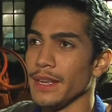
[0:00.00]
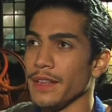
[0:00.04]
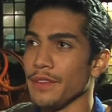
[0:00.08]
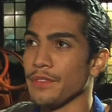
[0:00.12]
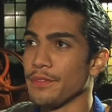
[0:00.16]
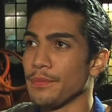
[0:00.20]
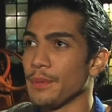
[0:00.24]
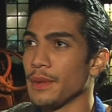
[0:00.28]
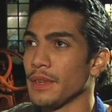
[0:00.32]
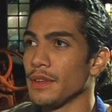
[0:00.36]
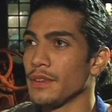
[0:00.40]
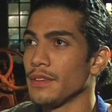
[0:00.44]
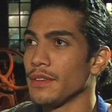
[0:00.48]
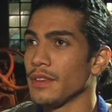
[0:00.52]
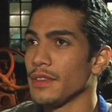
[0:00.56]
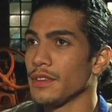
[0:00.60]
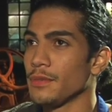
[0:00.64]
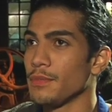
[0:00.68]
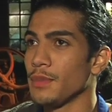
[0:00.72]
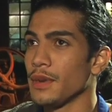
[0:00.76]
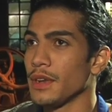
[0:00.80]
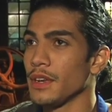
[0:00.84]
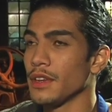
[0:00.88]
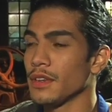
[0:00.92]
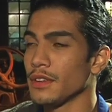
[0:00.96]
there's been there's
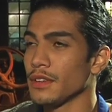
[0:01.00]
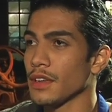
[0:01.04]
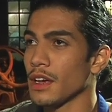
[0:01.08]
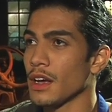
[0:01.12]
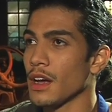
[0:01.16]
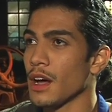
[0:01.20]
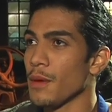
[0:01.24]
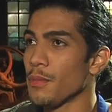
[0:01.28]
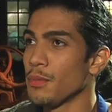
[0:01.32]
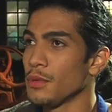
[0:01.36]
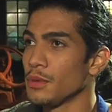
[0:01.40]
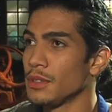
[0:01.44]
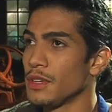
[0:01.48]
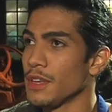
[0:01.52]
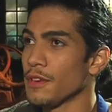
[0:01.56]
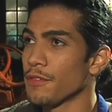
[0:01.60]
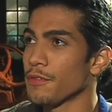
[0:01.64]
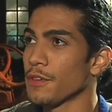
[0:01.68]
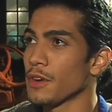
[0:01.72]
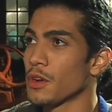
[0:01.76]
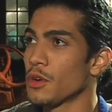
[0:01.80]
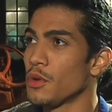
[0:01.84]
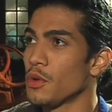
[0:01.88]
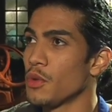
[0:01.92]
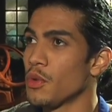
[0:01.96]
been a couple
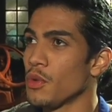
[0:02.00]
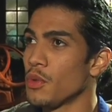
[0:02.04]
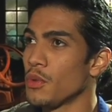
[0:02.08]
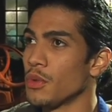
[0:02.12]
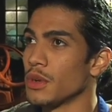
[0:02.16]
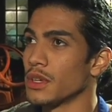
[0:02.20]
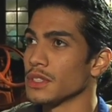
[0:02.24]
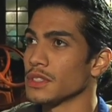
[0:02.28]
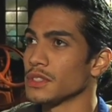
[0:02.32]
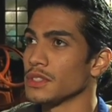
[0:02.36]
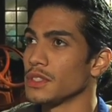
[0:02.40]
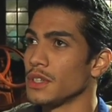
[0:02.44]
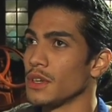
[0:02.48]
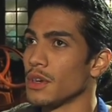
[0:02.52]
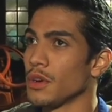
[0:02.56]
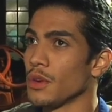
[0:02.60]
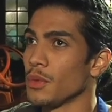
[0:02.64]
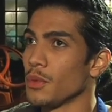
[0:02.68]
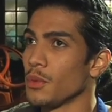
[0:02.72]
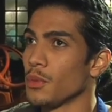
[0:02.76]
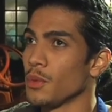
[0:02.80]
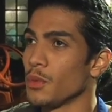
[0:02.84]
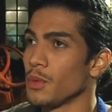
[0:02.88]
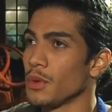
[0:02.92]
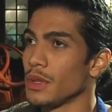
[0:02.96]
different cool ones. You
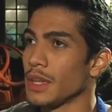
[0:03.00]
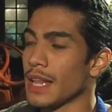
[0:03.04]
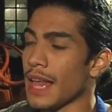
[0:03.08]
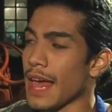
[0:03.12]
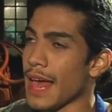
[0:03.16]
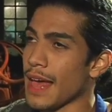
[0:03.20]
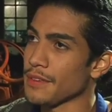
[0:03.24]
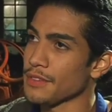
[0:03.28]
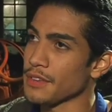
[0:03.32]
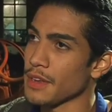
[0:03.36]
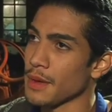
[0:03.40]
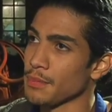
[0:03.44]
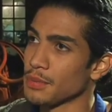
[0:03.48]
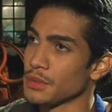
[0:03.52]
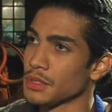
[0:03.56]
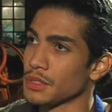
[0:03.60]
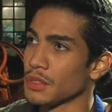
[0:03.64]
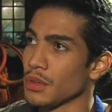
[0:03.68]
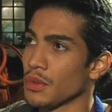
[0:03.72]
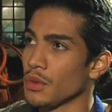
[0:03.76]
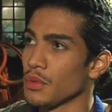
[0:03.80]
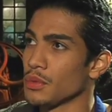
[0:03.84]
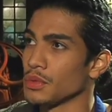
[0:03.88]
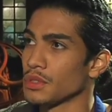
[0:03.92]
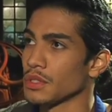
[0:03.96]
know, last
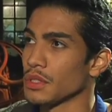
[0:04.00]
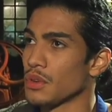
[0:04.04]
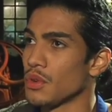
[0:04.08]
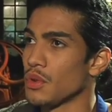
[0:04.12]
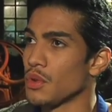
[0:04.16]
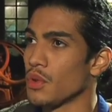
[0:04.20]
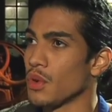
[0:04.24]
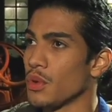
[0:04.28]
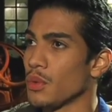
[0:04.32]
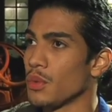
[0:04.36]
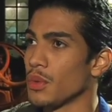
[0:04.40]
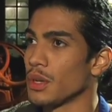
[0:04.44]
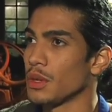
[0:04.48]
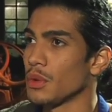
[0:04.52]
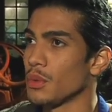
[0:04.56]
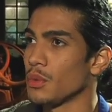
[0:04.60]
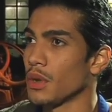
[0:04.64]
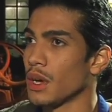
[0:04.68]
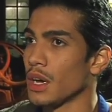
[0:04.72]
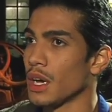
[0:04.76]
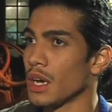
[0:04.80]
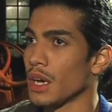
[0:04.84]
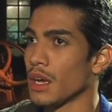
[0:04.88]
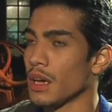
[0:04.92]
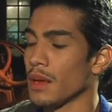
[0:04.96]
episode was a cool one.
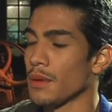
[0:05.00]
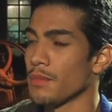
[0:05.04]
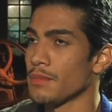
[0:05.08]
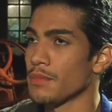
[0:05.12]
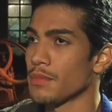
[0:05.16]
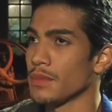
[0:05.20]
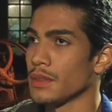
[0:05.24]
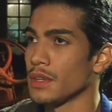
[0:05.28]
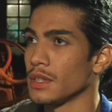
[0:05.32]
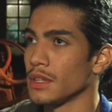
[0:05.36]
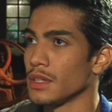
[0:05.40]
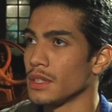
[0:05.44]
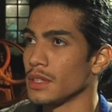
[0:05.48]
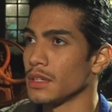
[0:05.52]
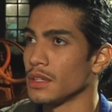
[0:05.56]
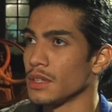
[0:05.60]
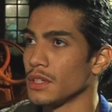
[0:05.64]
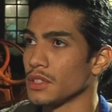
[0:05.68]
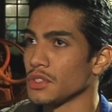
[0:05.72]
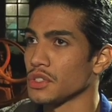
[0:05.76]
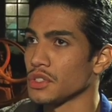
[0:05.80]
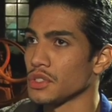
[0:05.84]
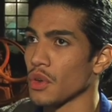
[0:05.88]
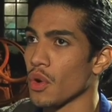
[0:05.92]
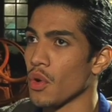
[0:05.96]
Um, the
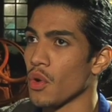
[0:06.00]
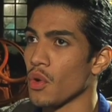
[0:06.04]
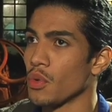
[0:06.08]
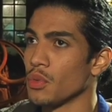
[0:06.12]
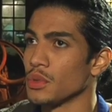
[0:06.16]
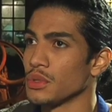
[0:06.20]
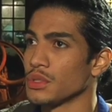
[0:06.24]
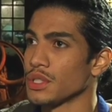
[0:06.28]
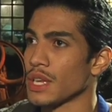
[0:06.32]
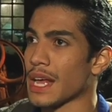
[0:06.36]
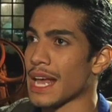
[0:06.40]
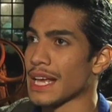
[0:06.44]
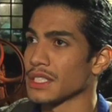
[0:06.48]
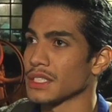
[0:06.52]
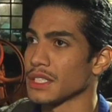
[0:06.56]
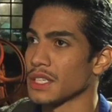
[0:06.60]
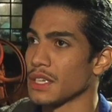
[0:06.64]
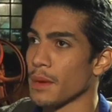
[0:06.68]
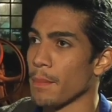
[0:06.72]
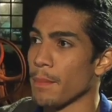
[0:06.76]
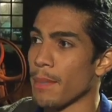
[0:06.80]
soul was actually a